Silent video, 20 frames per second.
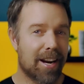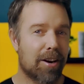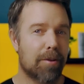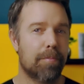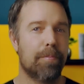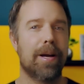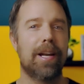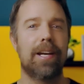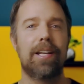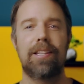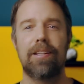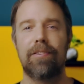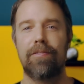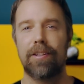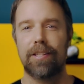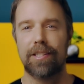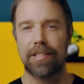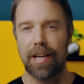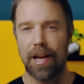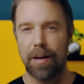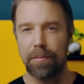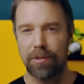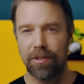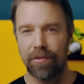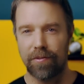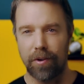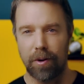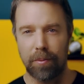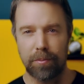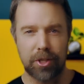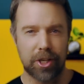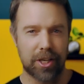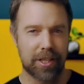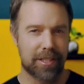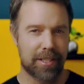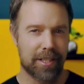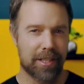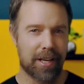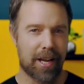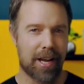are many different types of
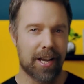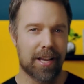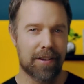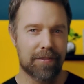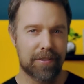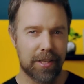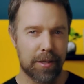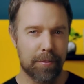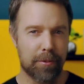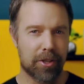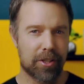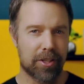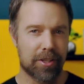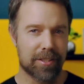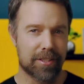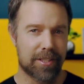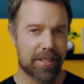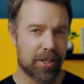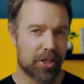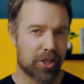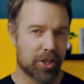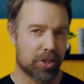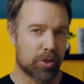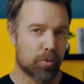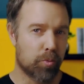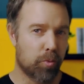objects in IFC models, such as